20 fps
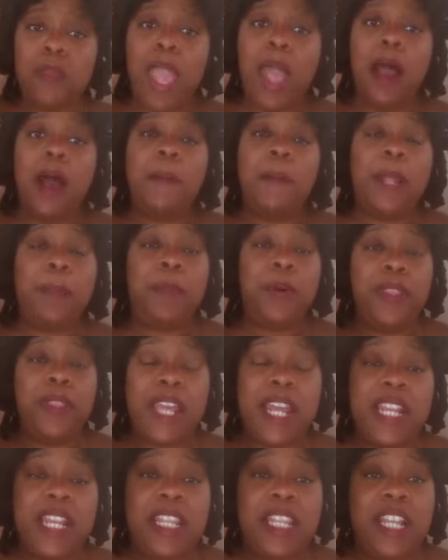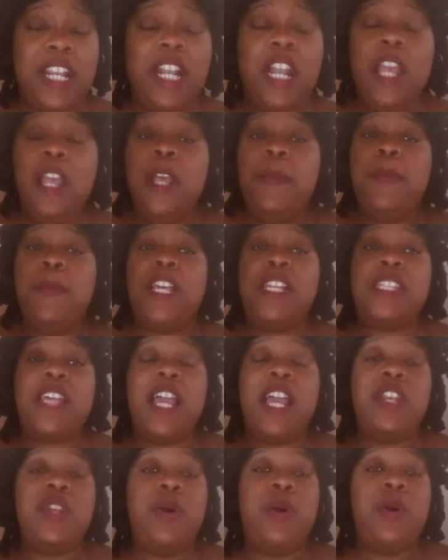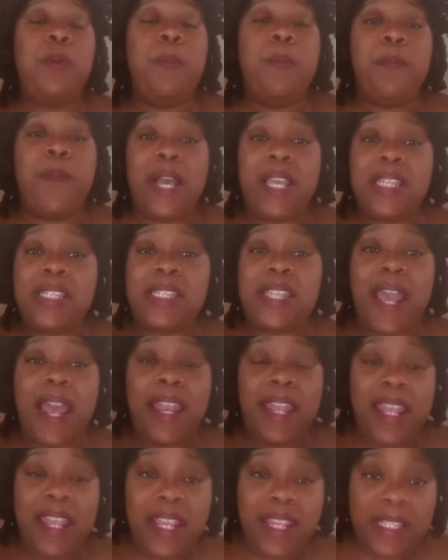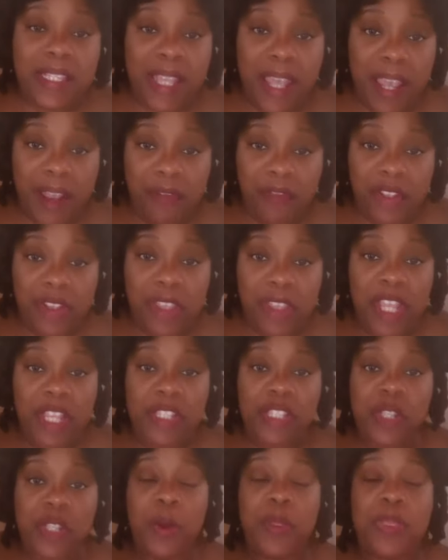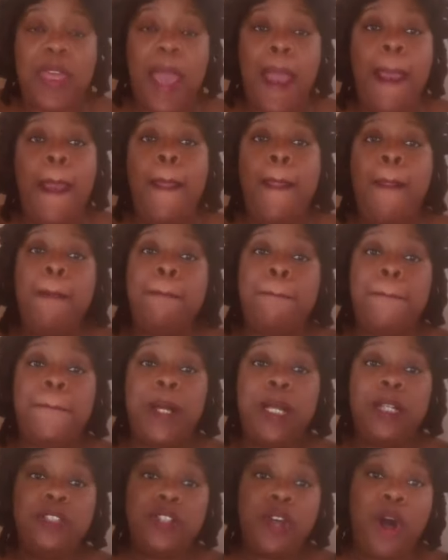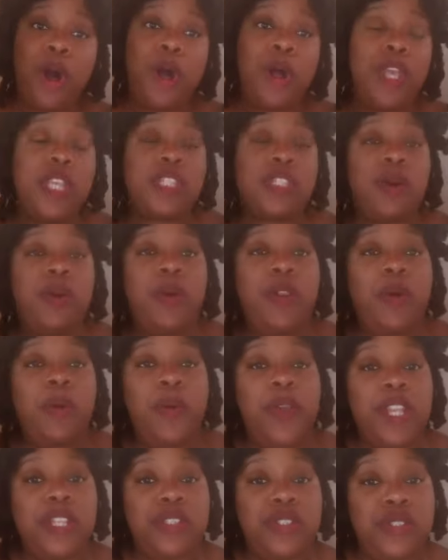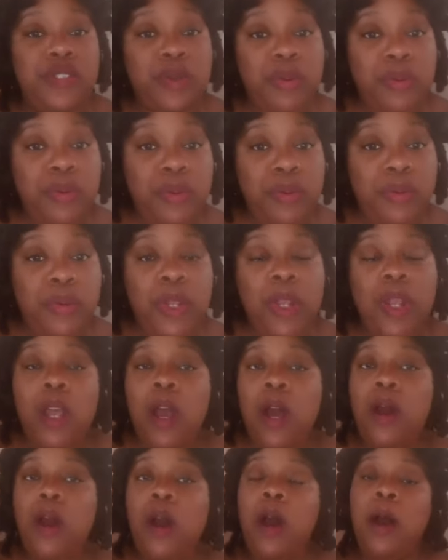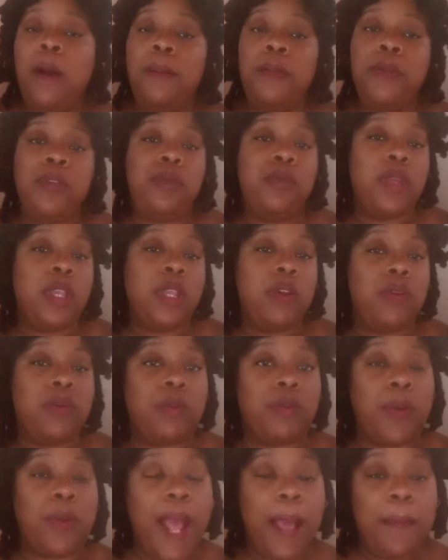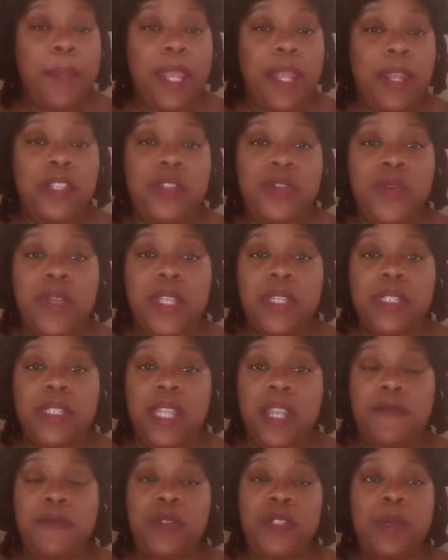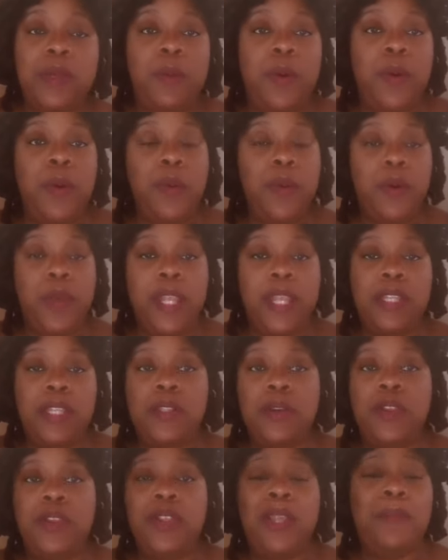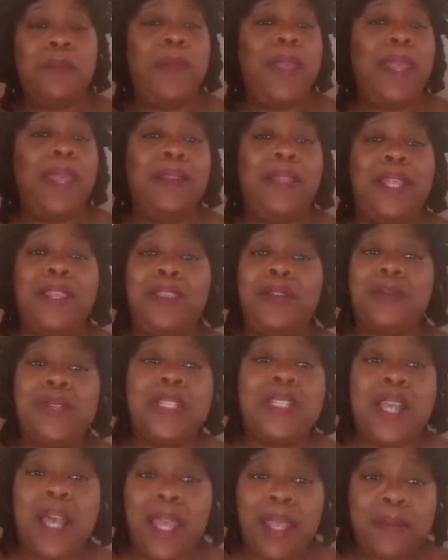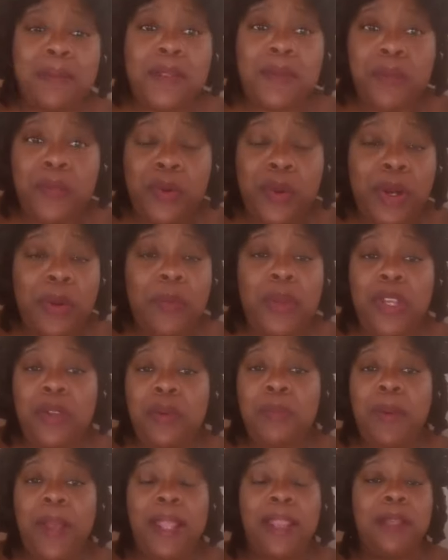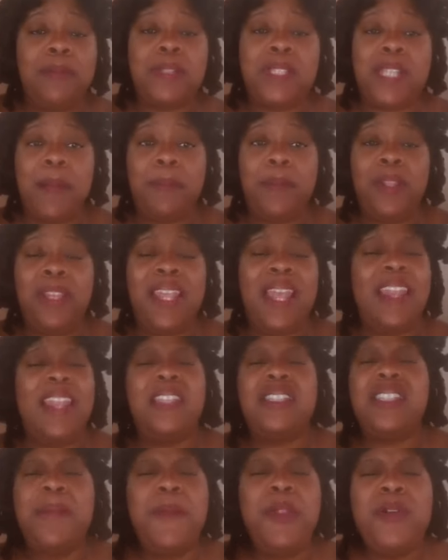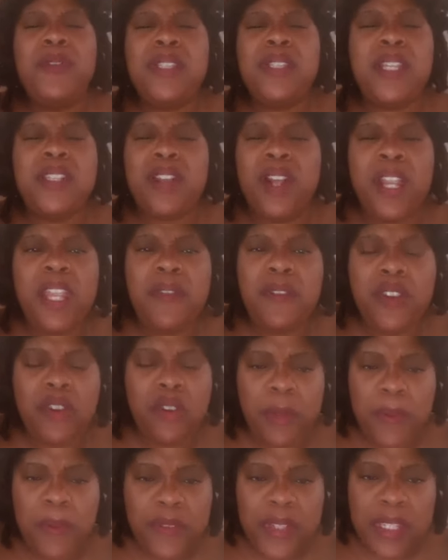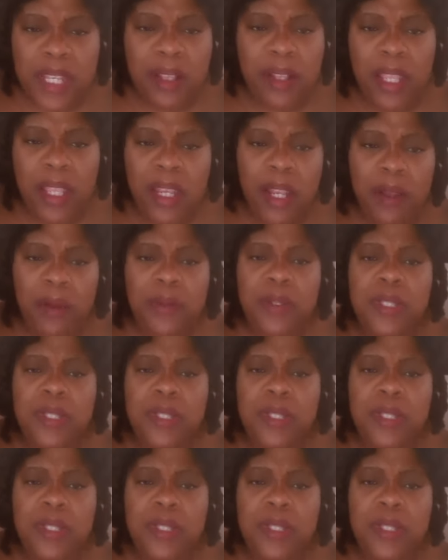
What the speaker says: I put that in there because I know mindset is everything. So that bundle is going away soon. You can grab it so you can save you some coins, or you can pay like 3 times more when you buy them separately. And then some of those things aren't even going to be for sale anyhow.